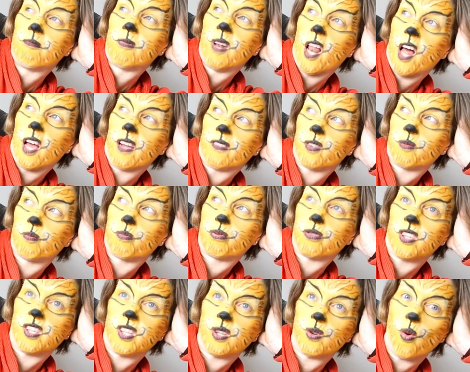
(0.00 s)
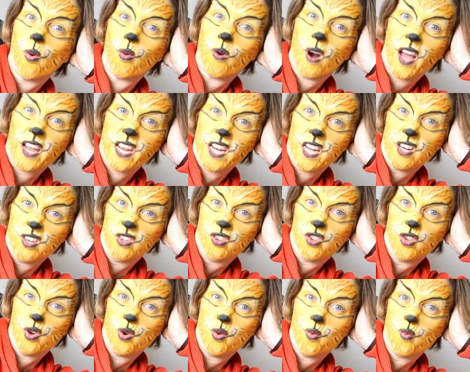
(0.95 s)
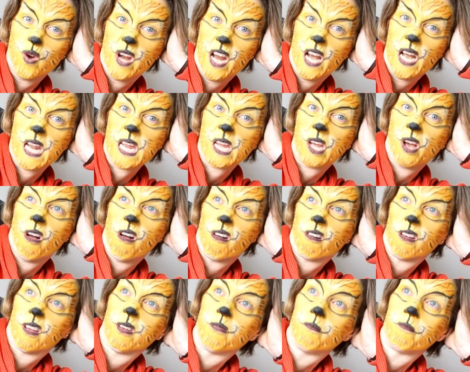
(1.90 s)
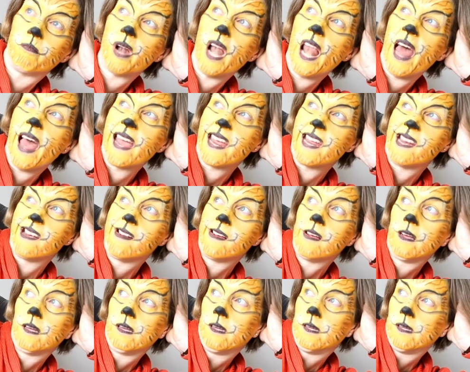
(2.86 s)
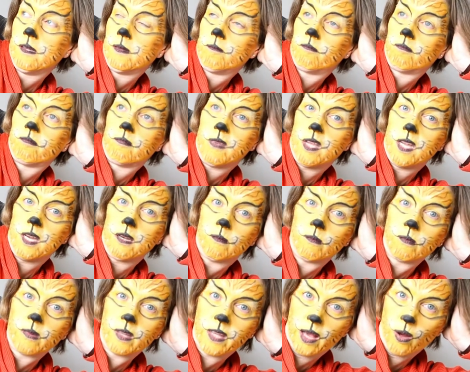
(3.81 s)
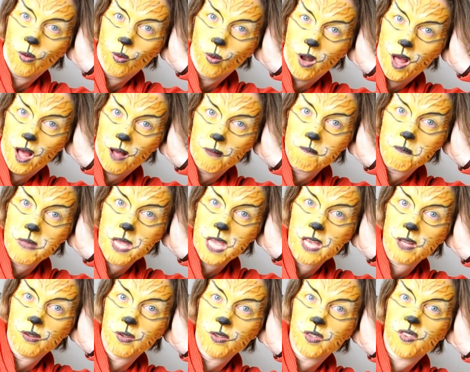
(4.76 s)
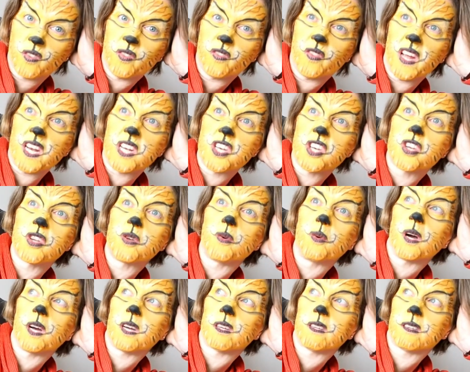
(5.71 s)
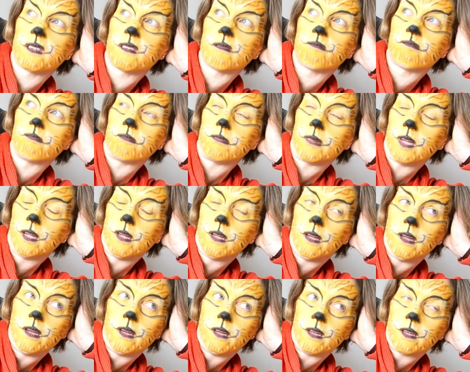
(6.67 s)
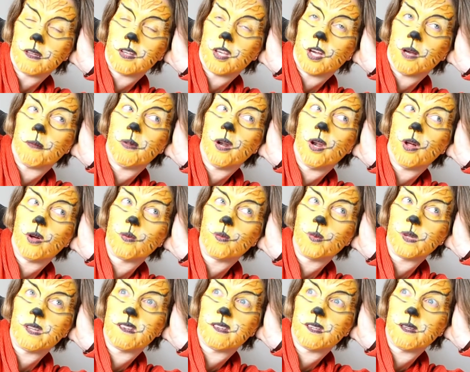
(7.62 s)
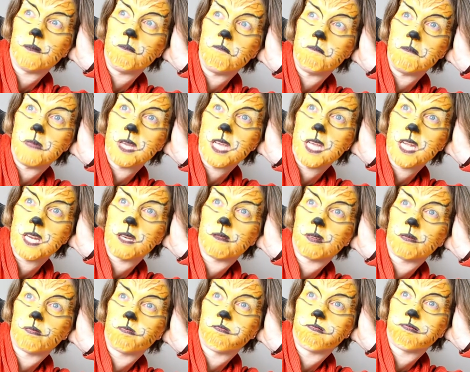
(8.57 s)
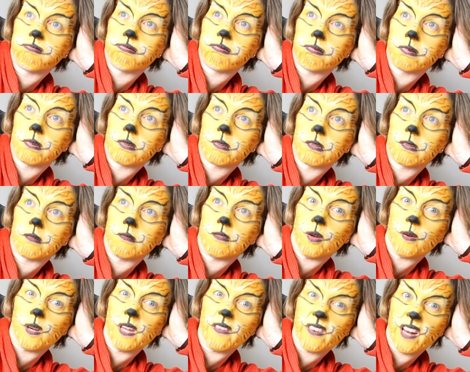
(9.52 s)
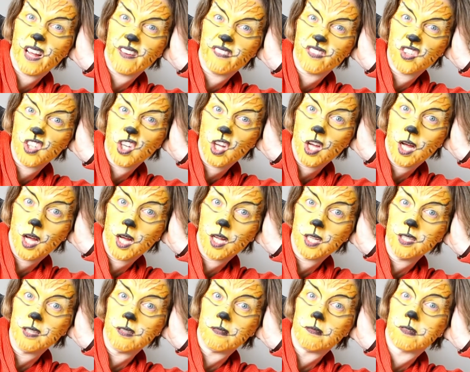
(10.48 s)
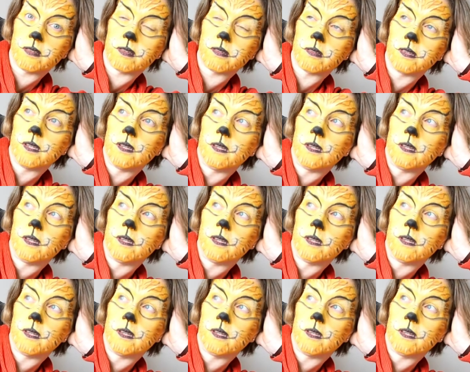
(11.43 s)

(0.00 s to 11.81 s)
Life's pretty all right in a zoo, really. Can't complain. I mean, get all our meals fed to us. Come along with some meat. Don't even have to hunt.